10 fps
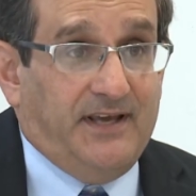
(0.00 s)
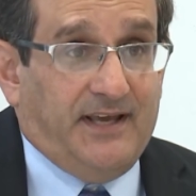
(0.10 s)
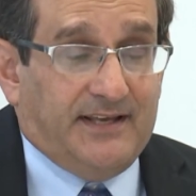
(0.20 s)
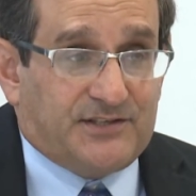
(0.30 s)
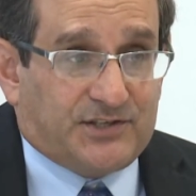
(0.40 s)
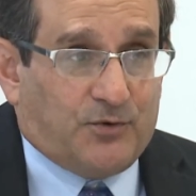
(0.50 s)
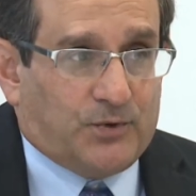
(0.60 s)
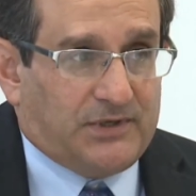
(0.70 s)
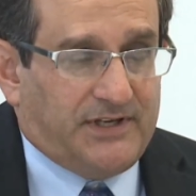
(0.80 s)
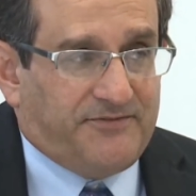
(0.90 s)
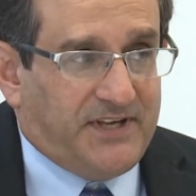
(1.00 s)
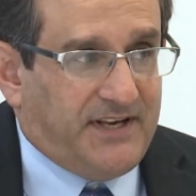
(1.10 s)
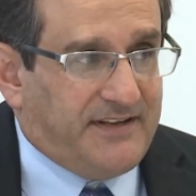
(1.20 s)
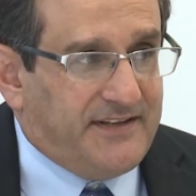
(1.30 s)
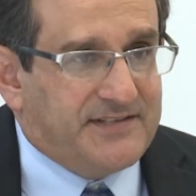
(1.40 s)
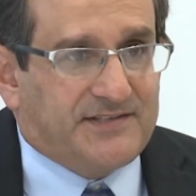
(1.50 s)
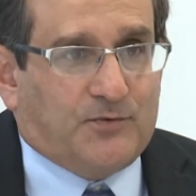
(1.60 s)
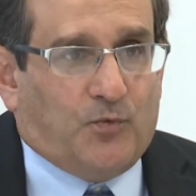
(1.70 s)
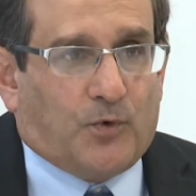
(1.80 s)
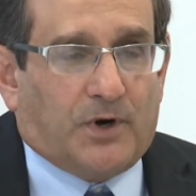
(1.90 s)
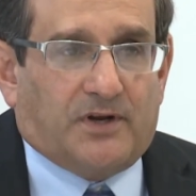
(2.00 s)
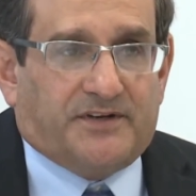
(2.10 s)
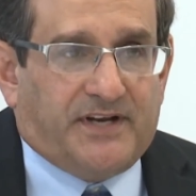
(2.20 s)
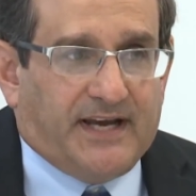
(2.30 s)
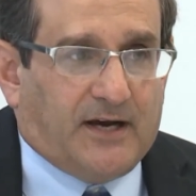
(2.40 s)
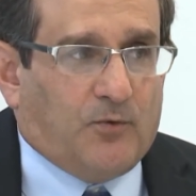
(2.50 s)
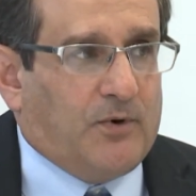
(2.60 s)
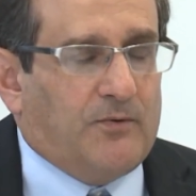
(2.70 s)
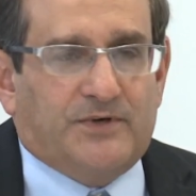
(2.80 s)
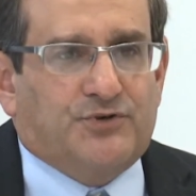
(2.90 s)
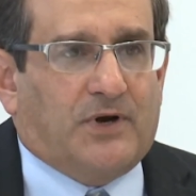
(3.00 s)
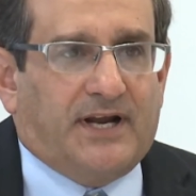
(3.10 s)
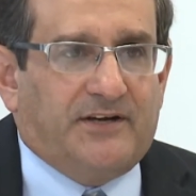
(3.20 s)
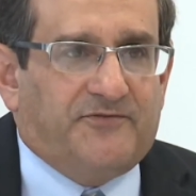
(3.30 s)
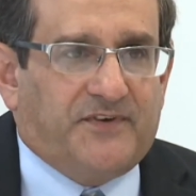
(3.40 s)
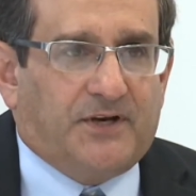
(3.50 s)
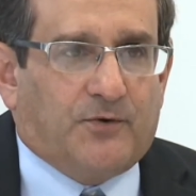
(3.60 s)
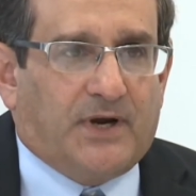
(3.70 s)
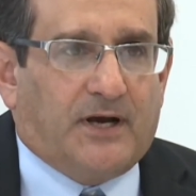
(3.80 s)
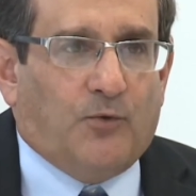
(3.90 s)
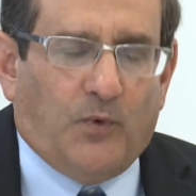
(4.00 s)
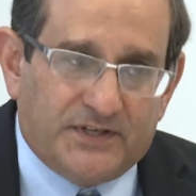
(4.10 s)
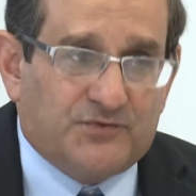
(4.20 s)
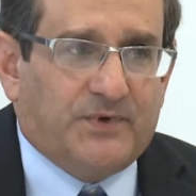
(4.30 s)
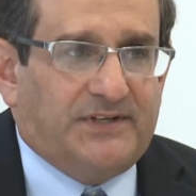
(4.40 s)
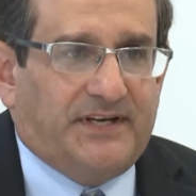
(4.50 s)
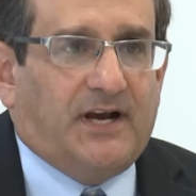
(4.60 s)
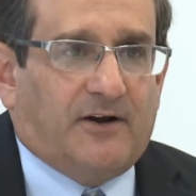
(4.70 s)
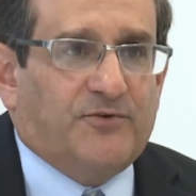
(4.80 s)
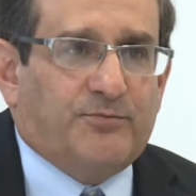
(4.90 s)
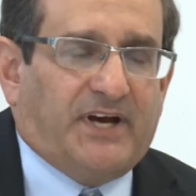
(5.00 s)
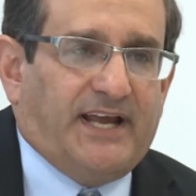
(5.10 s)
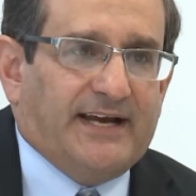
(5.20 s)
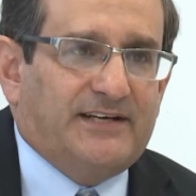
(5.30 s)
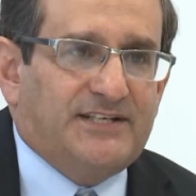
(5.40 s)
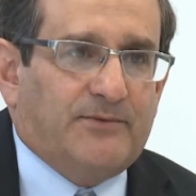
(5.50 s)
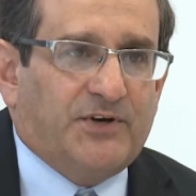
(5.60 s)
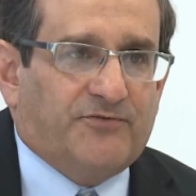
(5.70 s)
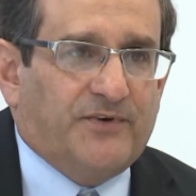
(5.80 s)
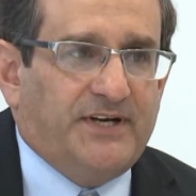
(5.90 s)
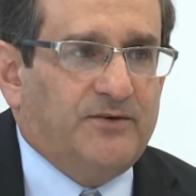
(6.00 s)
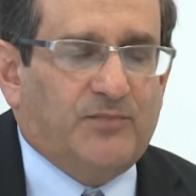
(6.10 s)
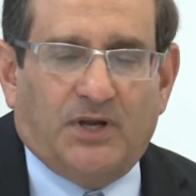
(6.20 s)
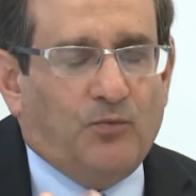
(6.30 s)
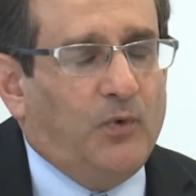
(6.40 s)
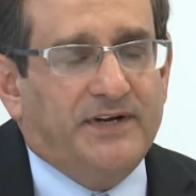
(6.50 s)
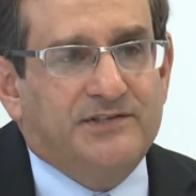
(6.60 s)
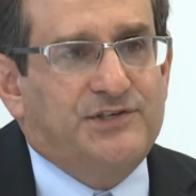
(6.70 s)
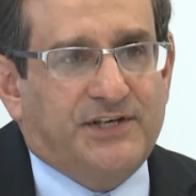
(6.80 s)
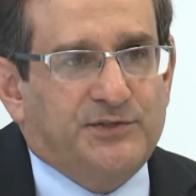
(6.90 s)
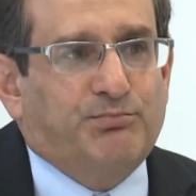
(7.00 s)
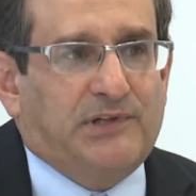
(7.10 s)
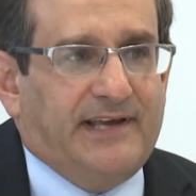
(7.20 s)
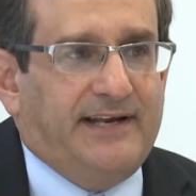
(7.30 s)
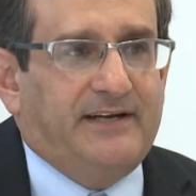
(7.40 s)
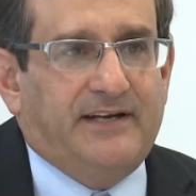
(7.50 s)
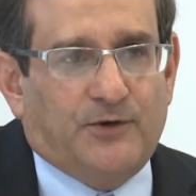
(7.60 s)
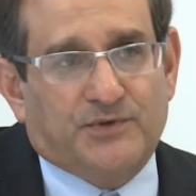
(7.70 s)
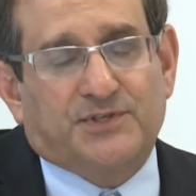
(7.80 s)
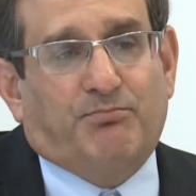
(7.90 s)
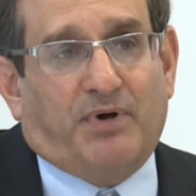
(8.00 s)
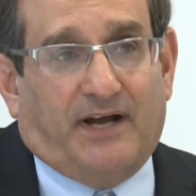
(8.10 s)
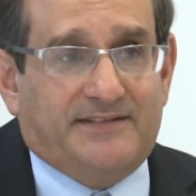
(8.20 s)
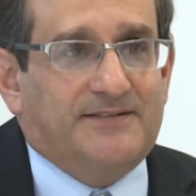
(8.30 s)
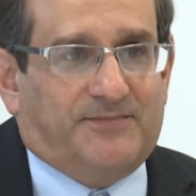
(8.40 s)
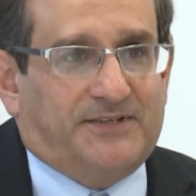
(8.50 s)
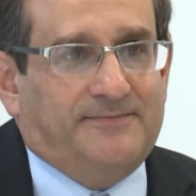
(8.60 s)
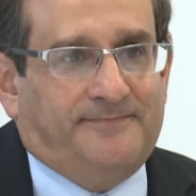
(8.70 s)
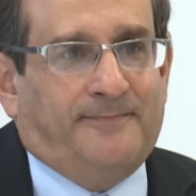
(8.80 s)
And so we're living in this world now where we're trying to figure out what is really covered by academic freedom and what is just plain irresponsible.